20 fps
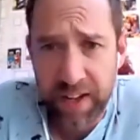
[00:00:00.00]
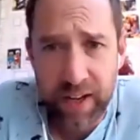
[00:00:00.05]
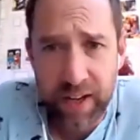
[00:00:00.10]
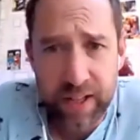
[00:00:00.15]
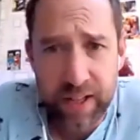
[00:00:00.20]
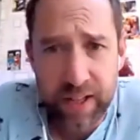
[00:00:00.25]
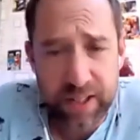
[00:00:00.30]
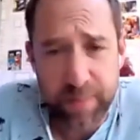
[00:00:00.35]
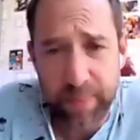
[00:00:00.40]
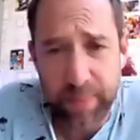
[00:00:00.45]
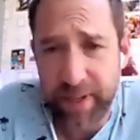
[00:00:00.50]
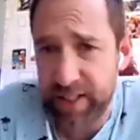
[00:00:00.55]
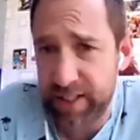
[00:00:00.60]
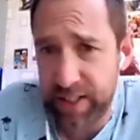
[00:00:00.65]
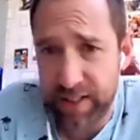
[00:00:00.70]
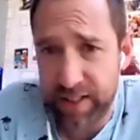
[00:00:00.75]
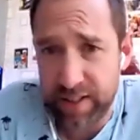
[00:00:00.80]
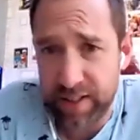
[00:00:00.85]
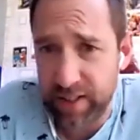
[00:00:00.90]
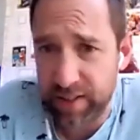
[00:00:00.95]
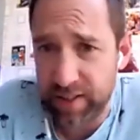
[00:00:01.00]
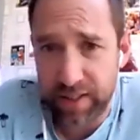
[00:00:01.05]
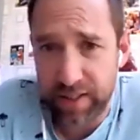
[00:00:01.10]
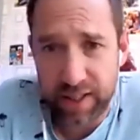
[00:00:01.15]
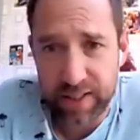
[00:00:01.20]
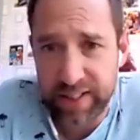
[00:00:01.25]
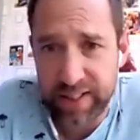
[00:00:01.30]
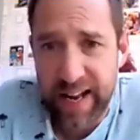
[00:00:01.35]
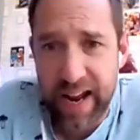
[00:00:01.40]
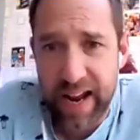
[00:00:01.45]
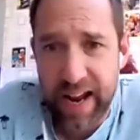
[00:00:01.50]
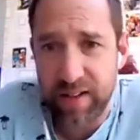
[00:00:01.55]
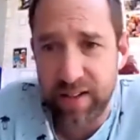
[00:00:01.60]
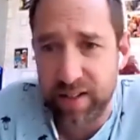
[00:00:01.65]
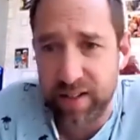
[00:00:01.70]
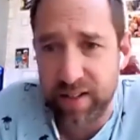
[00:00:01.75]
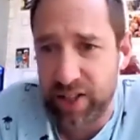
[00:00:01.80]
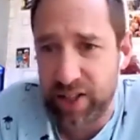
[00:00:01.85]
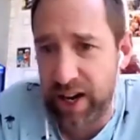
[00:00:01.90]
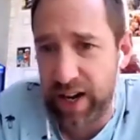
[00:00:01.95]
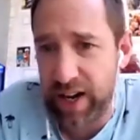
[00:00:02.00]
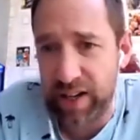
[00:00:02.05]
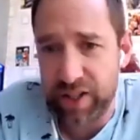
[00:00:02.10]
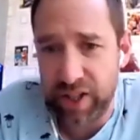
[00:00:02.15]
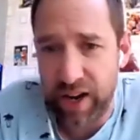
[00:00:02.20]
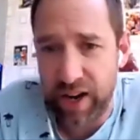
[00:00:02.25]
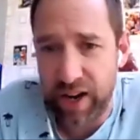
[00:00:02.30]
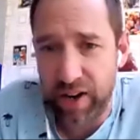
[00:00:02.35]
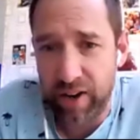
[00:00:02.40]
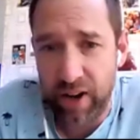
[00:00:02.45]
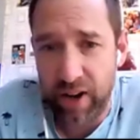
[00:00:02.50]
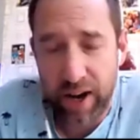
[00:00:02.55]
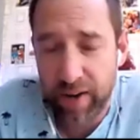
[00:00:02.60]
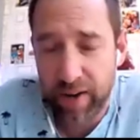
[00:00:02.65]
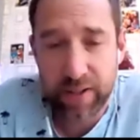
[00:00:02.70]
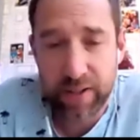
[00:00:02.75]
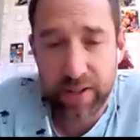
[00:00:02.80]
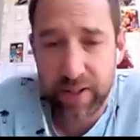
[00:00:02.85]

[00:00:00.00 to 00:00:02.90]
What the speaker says: So basically, it's a standard GHL,